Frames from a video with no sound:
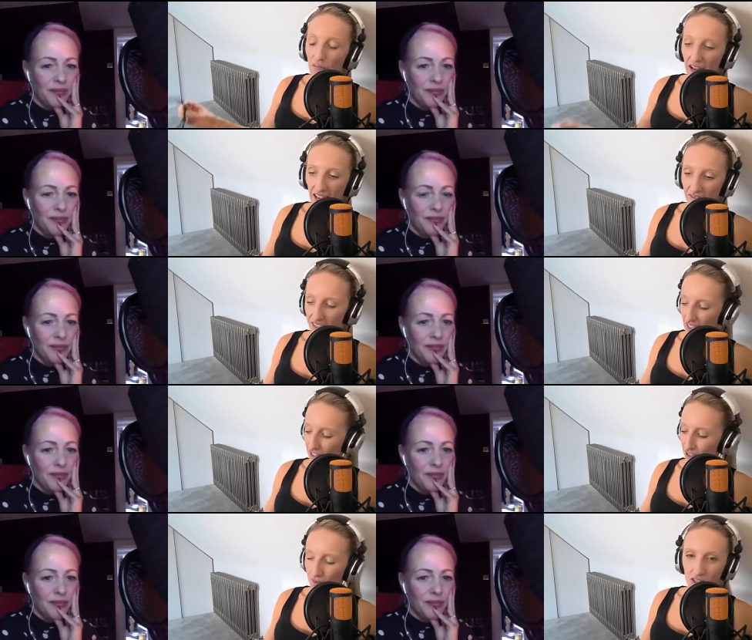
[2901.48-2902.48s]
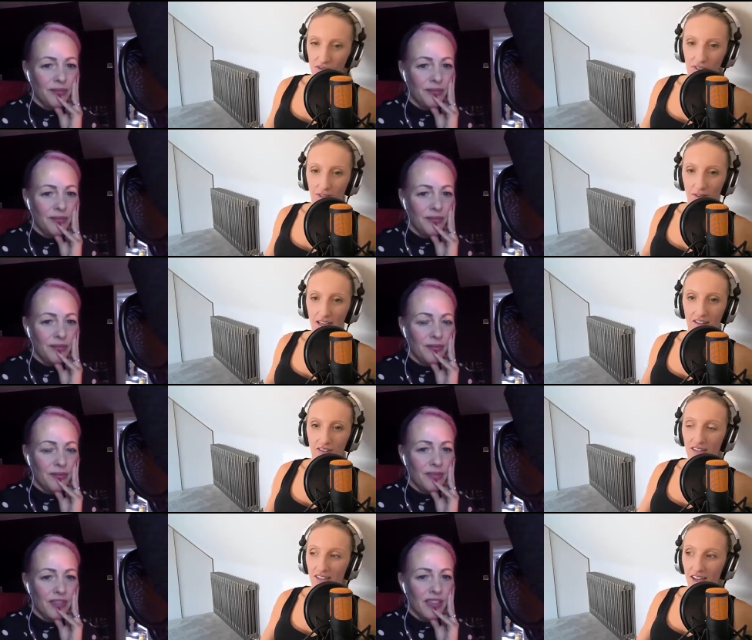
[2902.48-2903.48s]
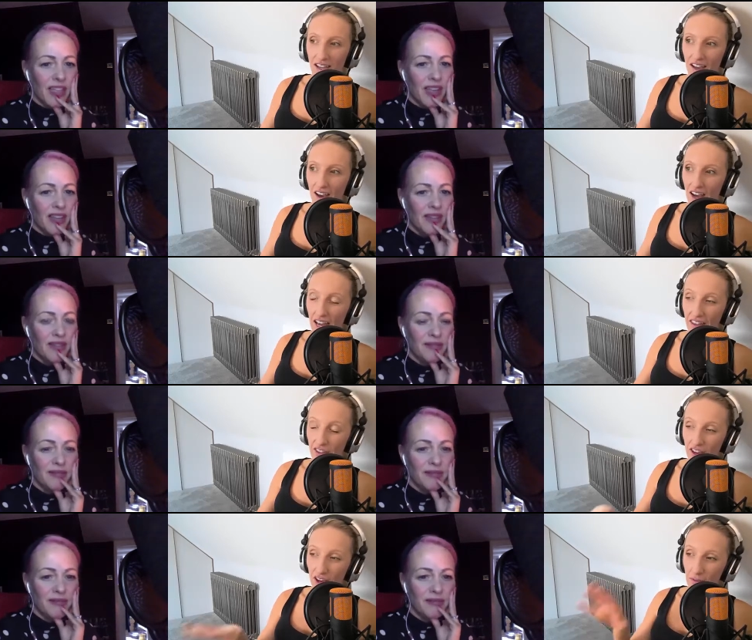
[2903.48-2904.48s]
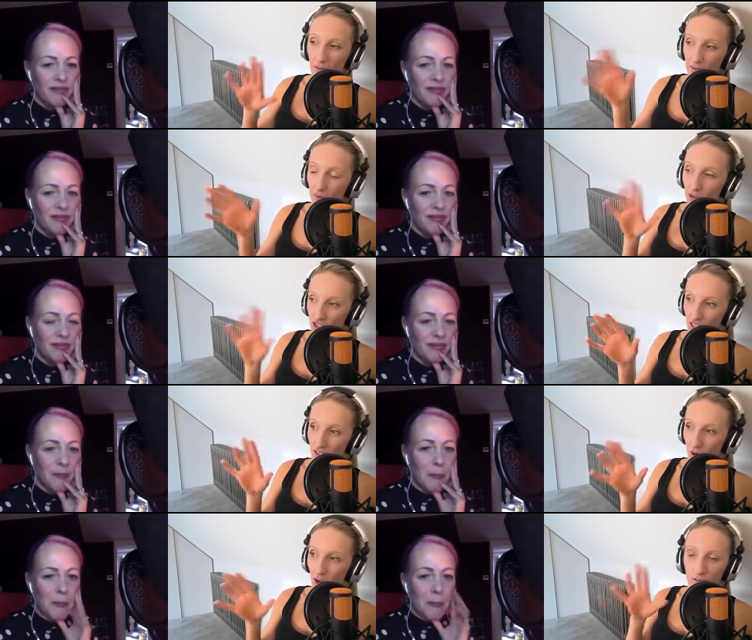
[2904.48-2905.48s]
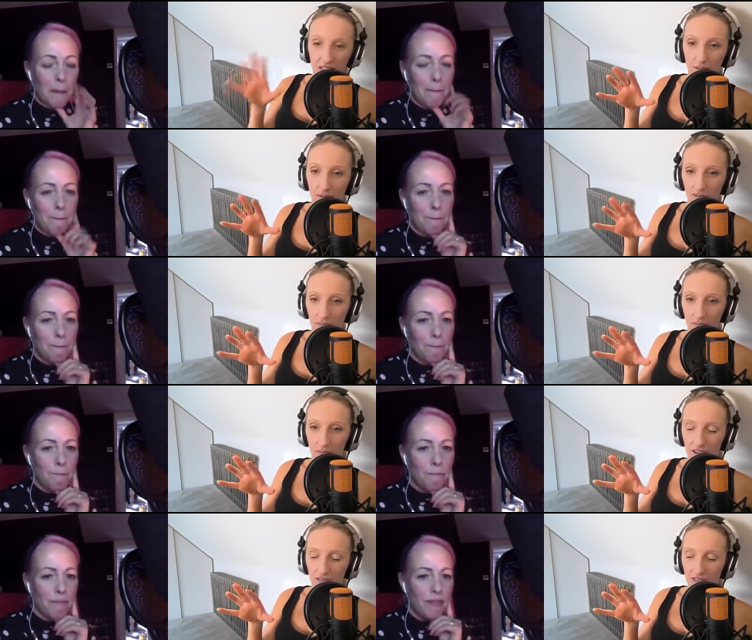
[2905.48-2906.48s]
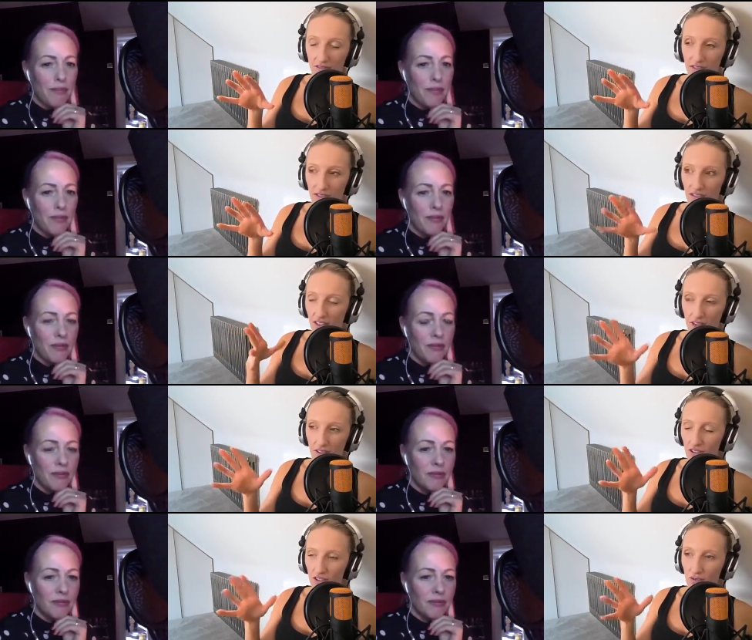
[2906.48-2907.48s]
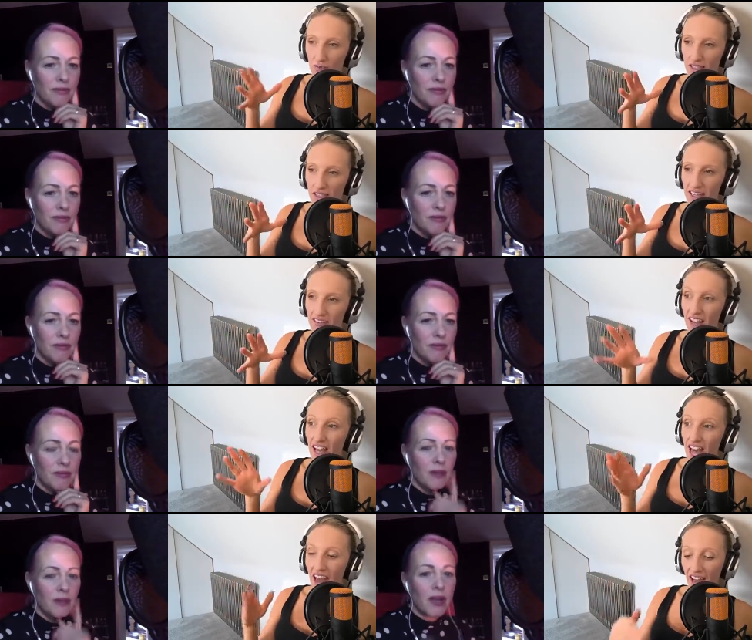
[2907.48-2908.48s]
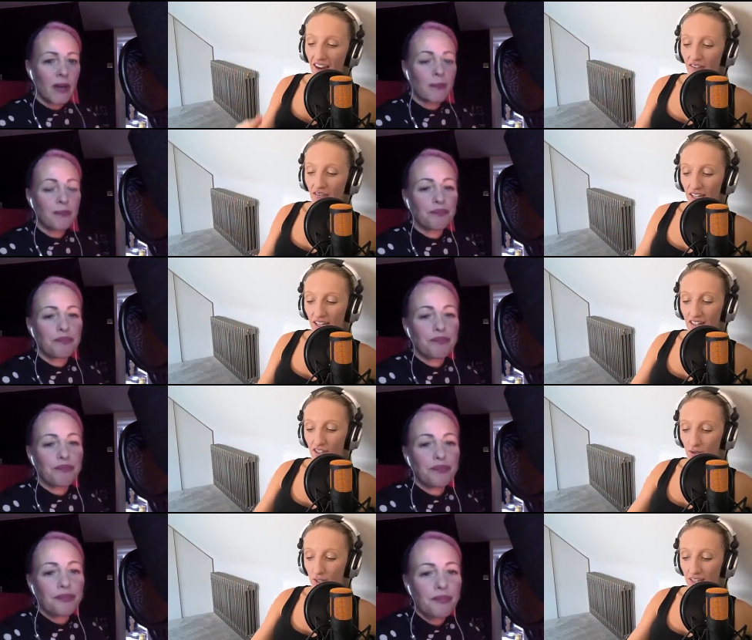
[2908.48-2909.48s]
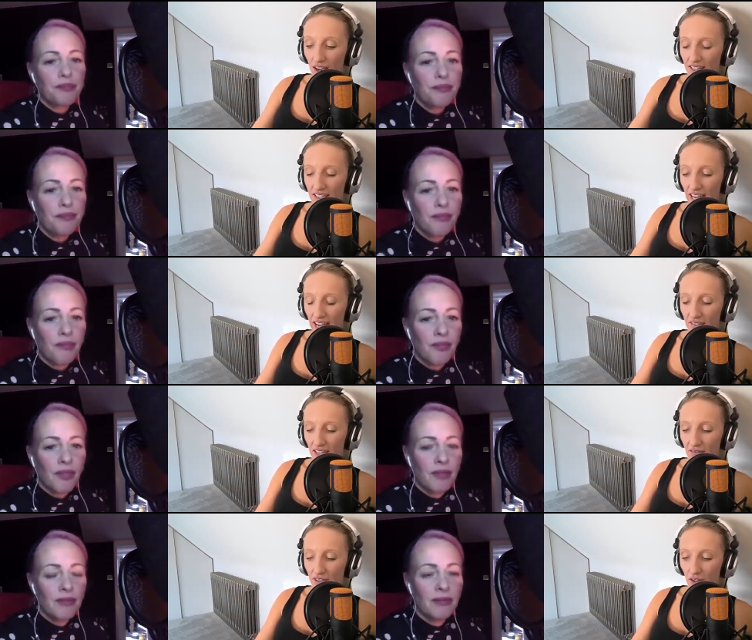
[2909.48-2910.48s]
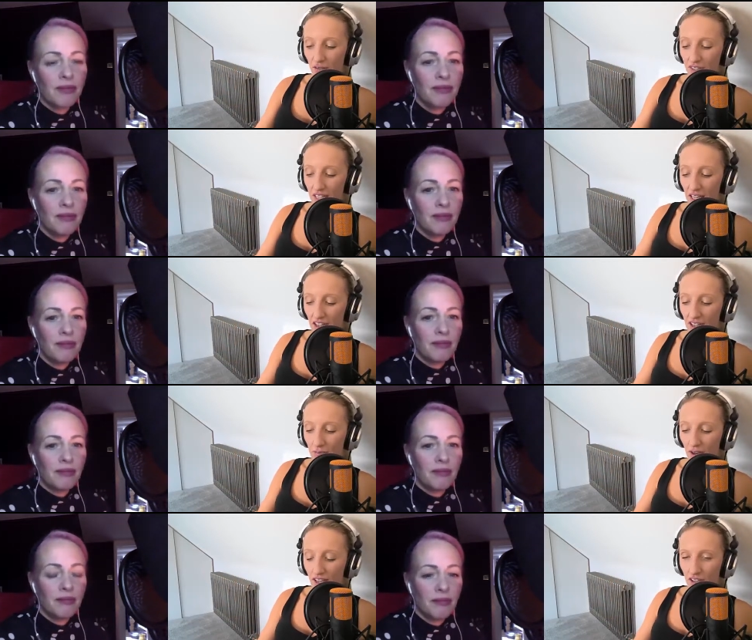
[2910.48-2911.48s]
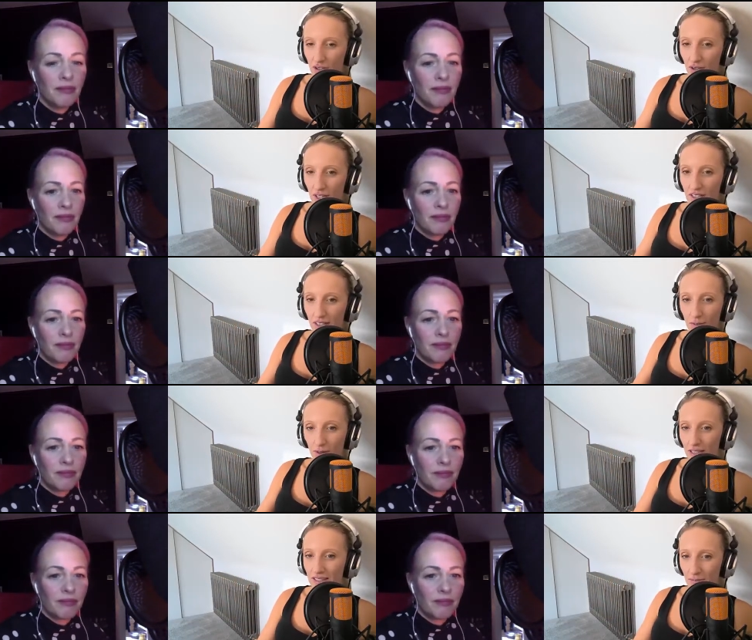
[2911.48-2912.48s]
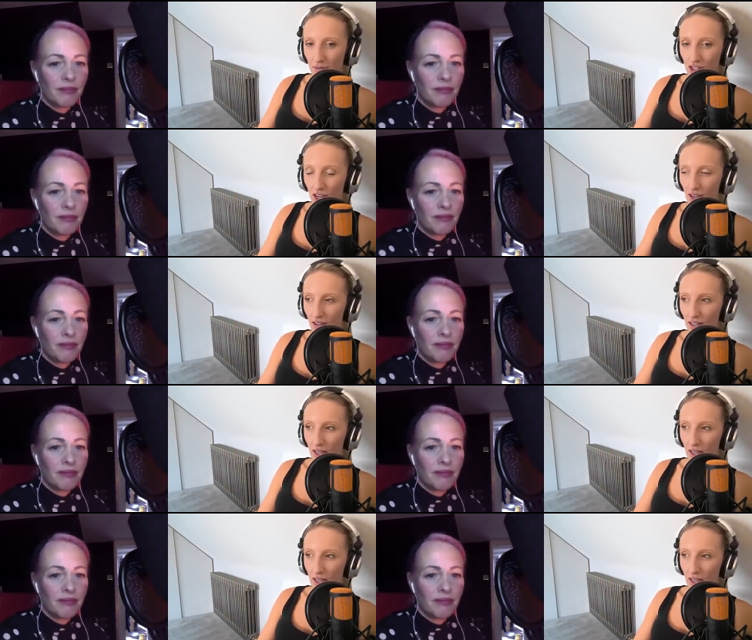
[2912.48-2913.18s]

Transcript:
Speaker 1: but I have to say, I do enjoy them. And on yeah. Uh, at the time I was watching them, I was in a bit of a period of you know struggle myself yeah. and i really enjoyed i didn't have to have the conversation but i enjoyed you went to some show